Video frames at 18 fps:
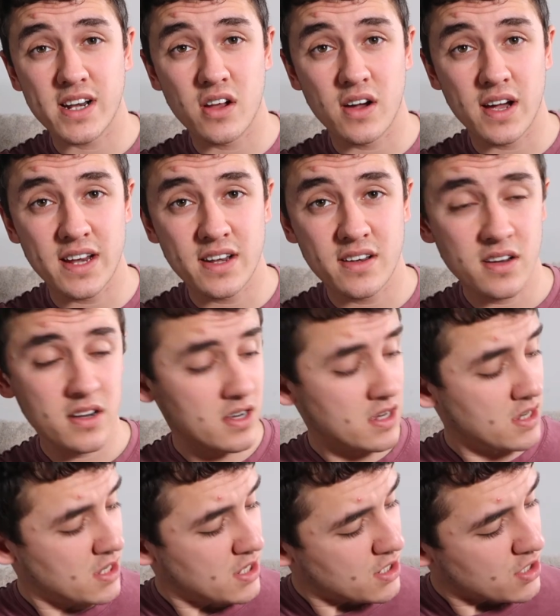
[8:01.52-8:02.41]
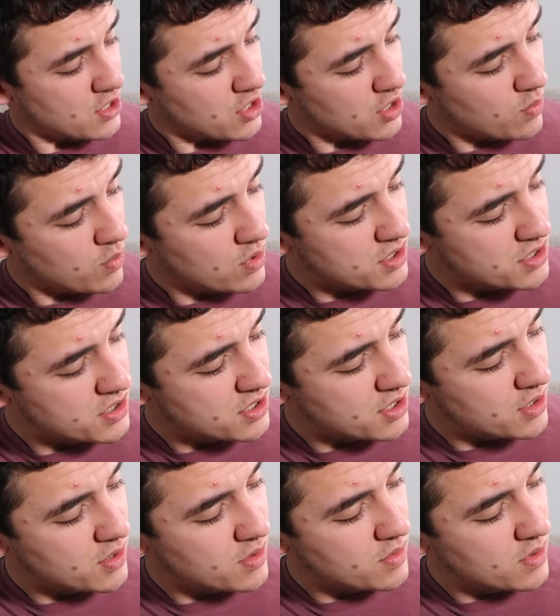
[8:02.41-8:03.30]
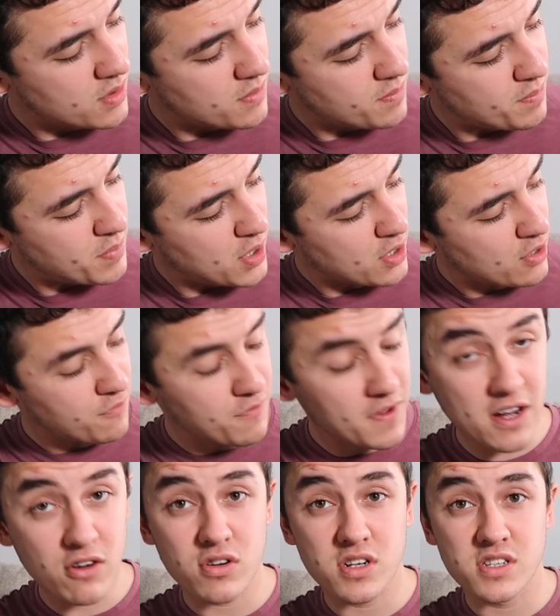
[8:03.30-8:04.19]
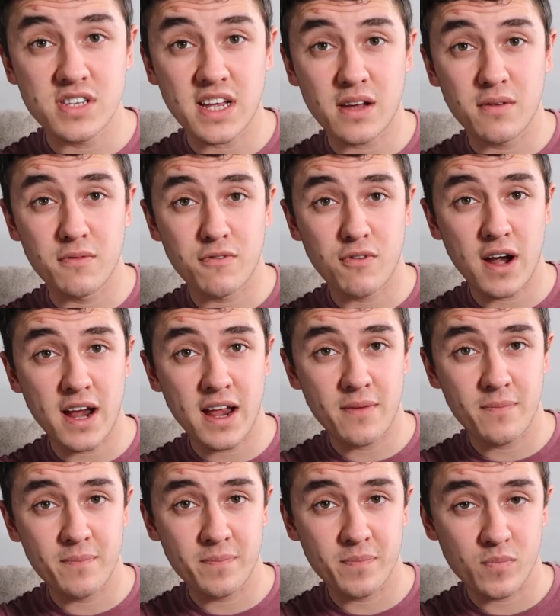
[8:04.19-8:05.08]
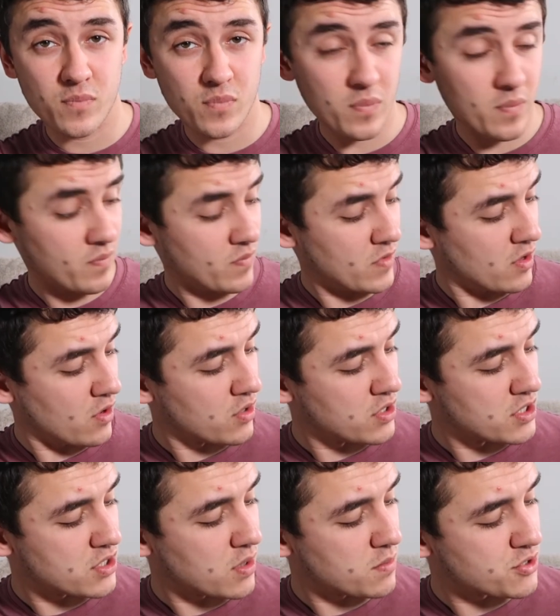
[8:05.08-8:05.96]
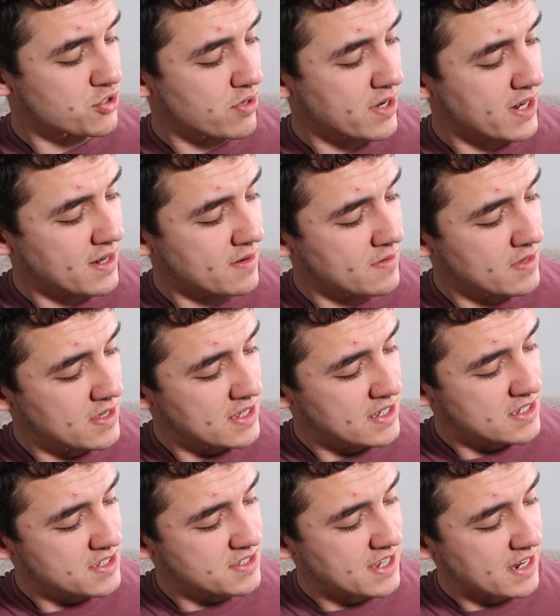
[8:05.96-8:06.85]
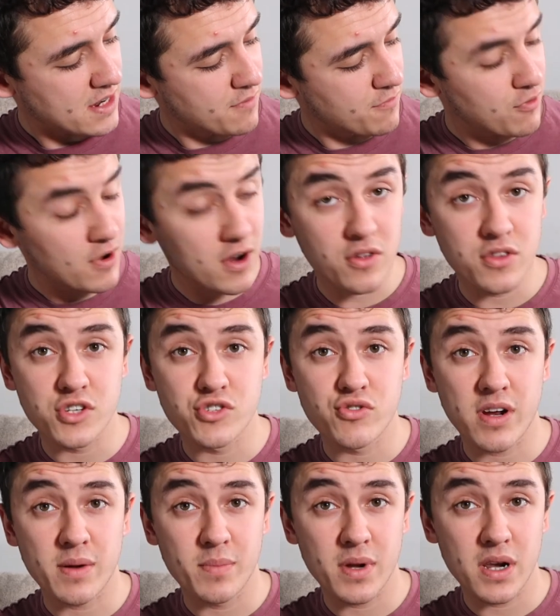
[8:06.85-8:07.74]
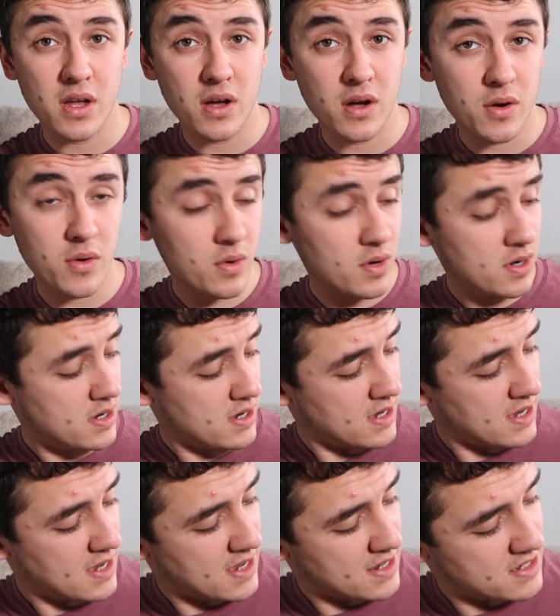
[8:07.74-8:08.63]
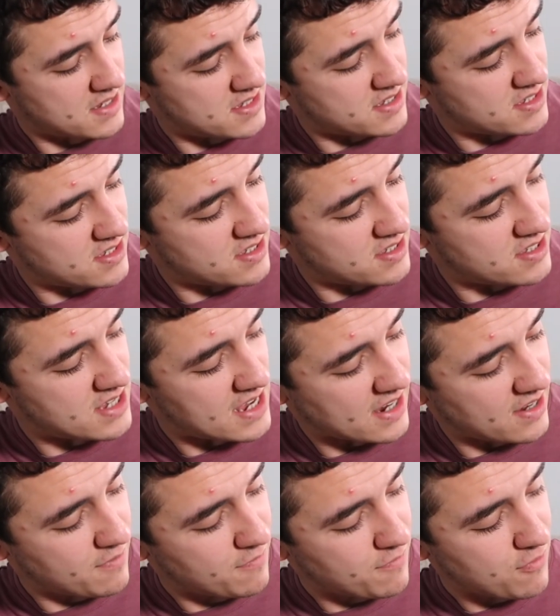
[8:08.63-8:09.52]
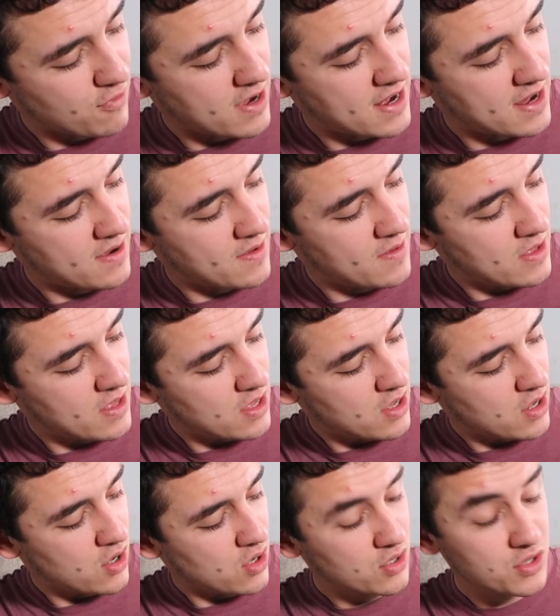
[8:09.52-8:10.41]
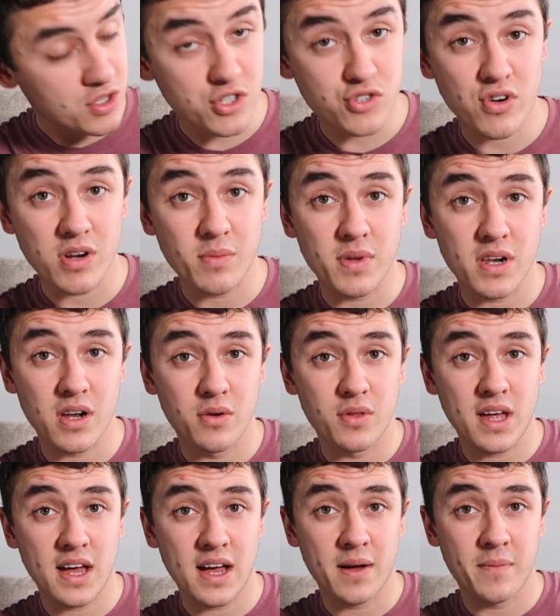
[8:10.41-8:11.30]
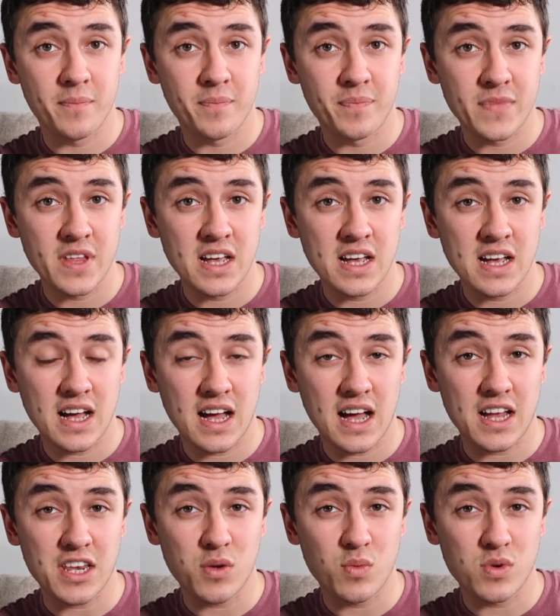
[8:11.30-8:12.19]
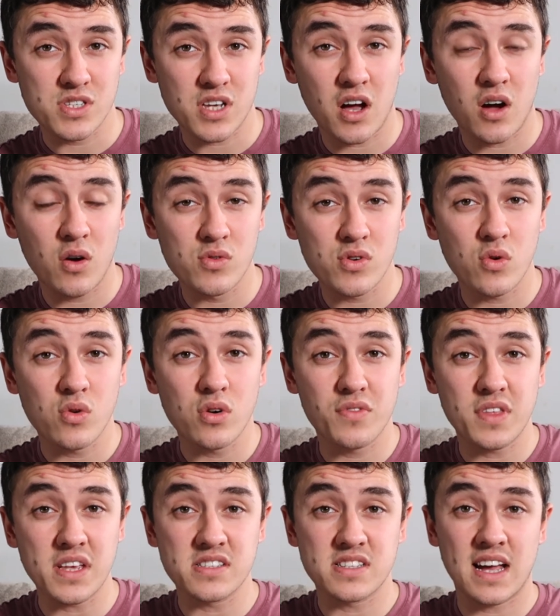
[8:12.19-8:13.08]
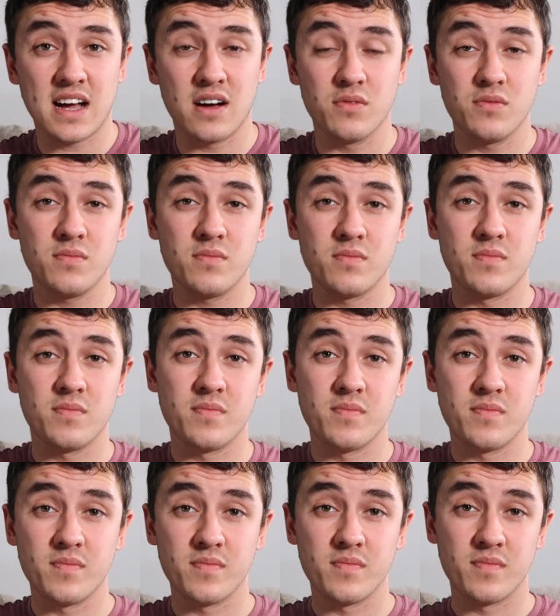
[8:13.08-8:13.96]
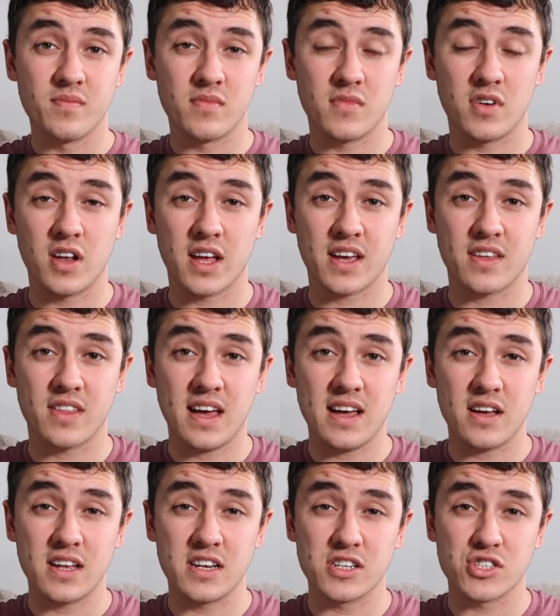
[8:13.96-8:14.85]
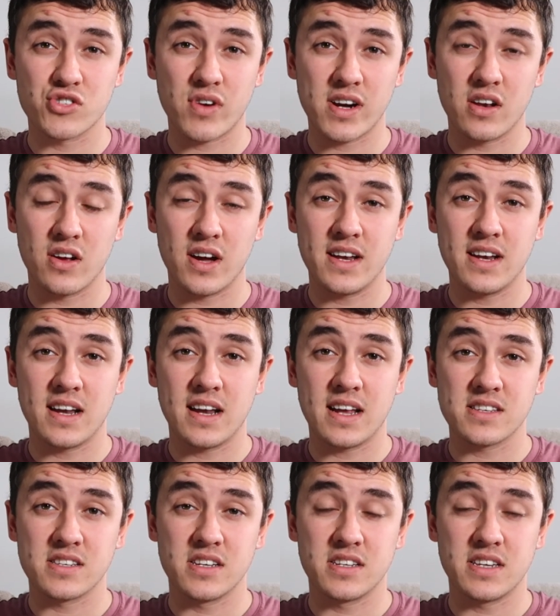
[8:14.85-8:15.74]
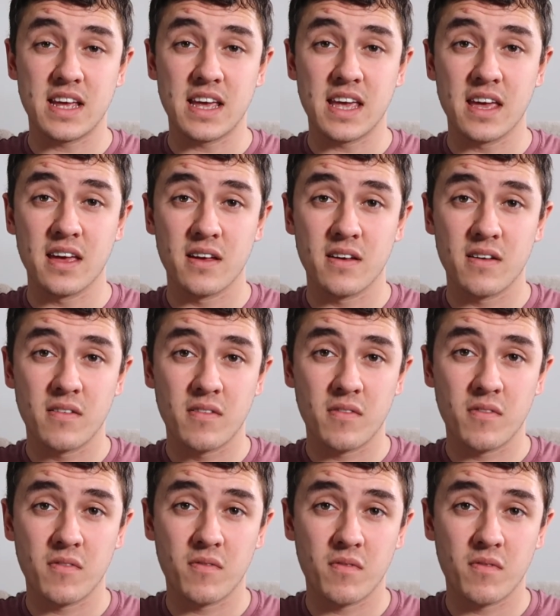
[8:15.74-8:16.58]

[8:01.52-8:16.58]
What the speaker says: line, you want to put your finger on the 2nd fret on the top string, 2nd fret on the string below, and the 2nd fret on the string below that. And you want to hold all of these down like that in a straight line, and that's a D. D,